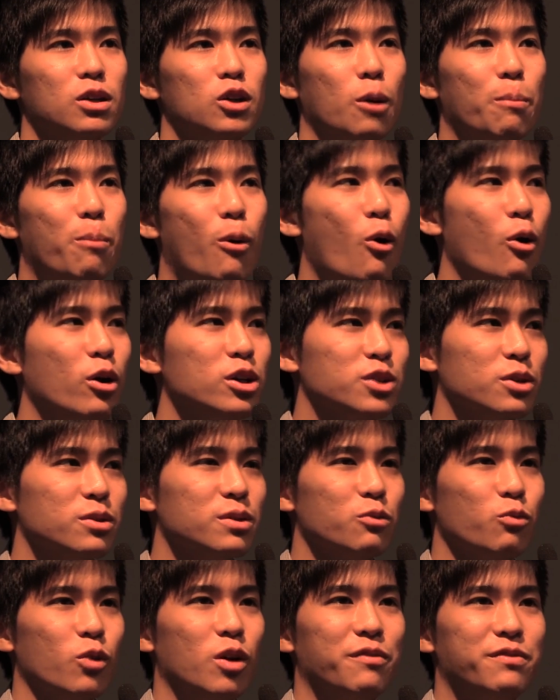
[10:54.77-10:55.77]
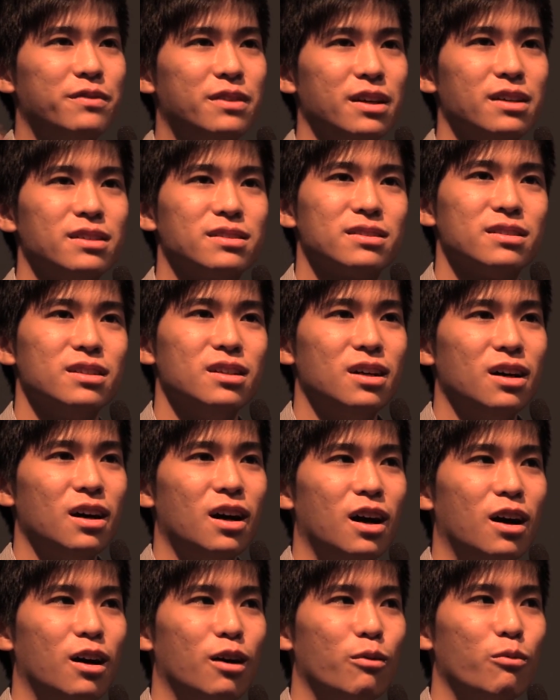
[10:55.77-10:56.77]
They're poisoned with these
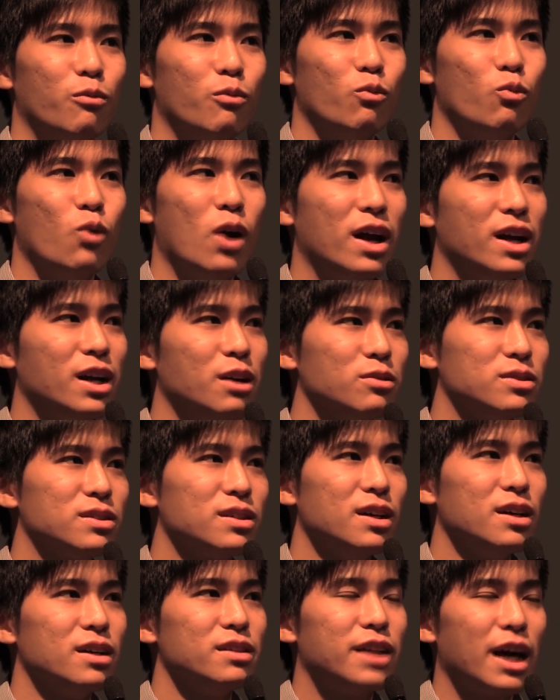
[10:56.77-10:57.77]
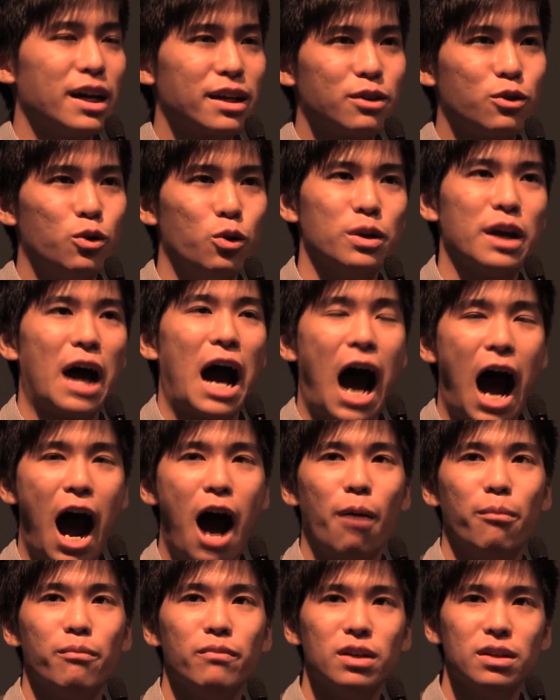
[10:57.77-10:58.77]
um, values that could
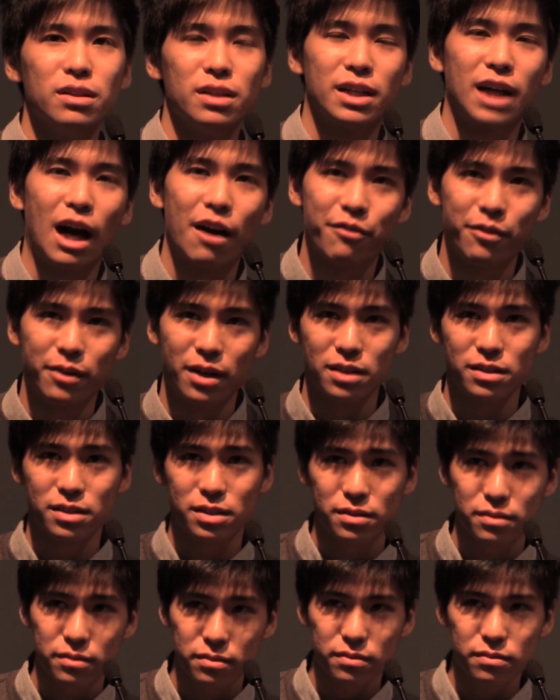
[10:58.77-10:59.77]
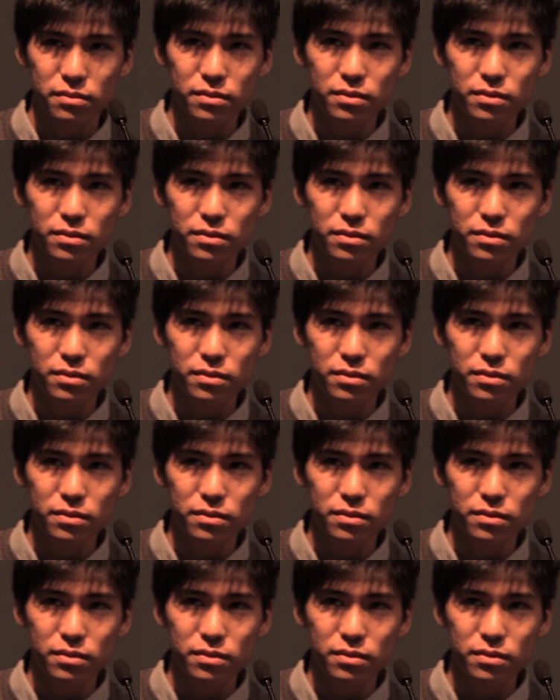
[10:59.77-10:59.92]
harm the governance